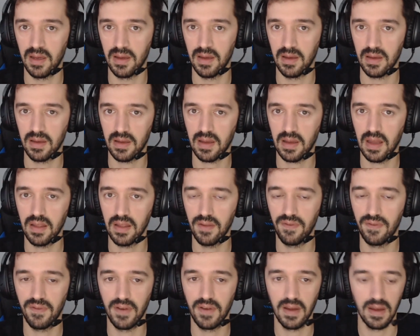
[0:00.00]
kind
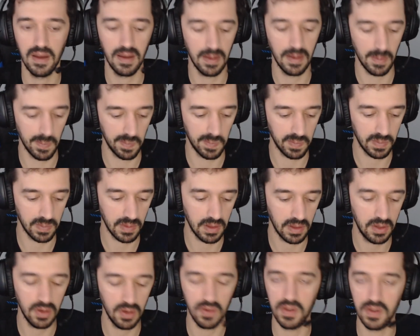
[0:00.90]
of
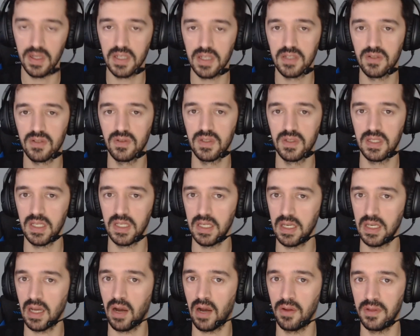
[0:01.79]
curious to see
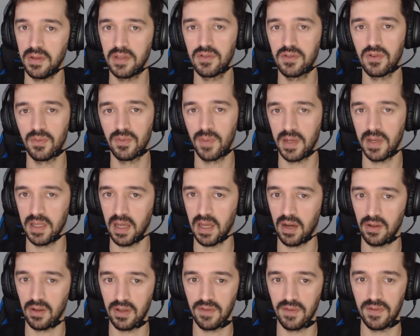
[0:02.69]
how this will pan
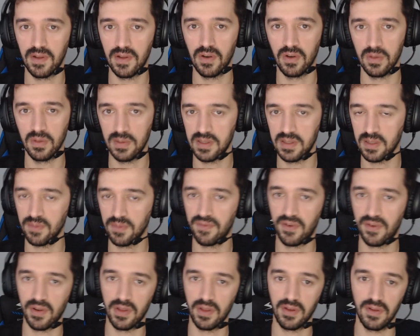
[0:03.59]
out, if there will be some
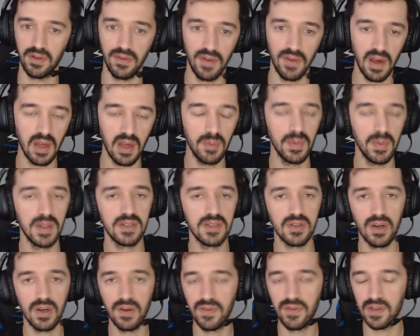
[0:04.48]
further developments,
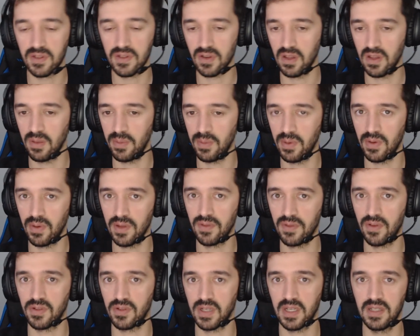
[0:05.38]
or if it's going to be one of
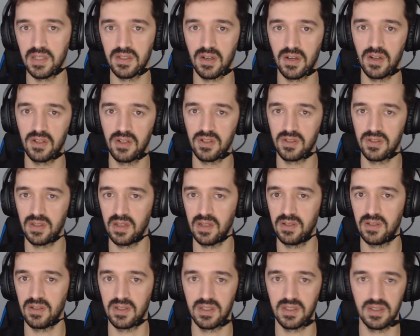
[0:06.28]
those researches that
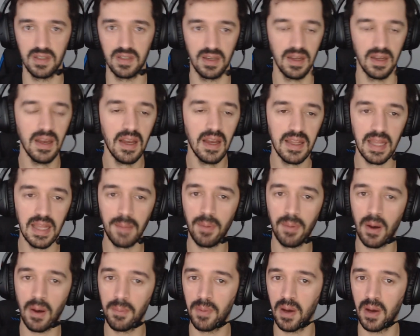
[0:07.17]
just they
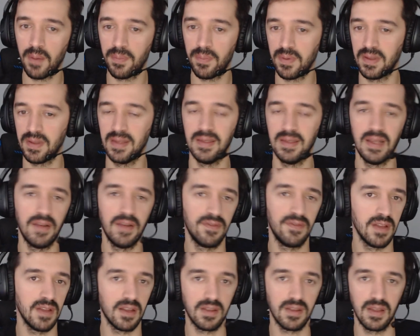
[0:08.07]
pop up, then
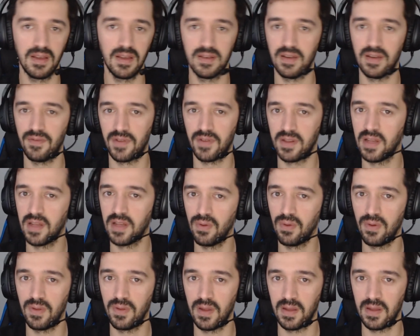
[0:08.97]
nothing is ever done
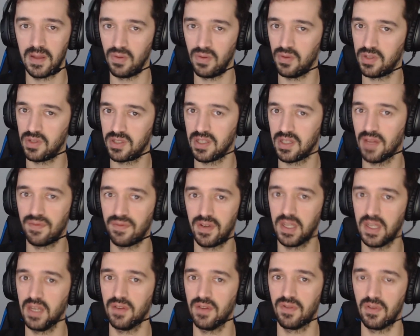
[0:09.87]
with it, and you just never
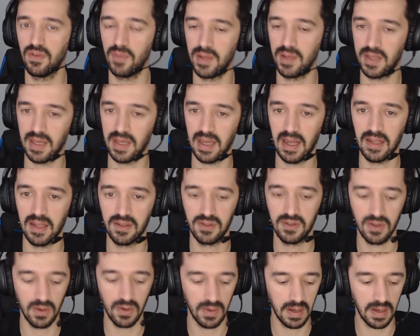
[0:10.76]
hear from it again.
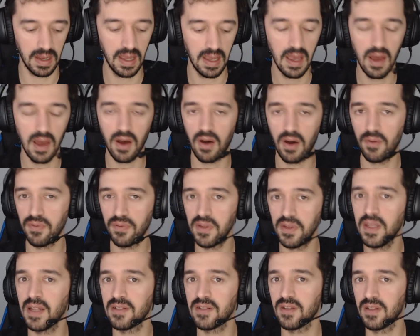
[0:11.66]
So hopefully
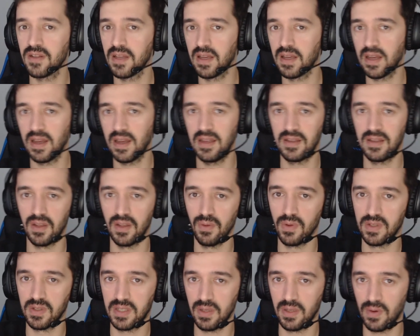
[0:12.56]
that's not the case, and
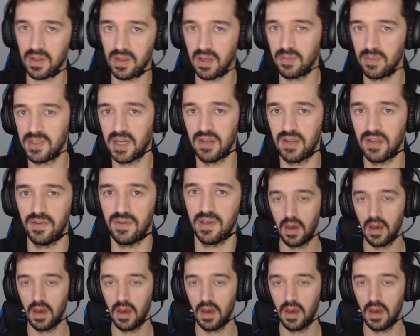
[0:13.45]
we'll see what comes out of it.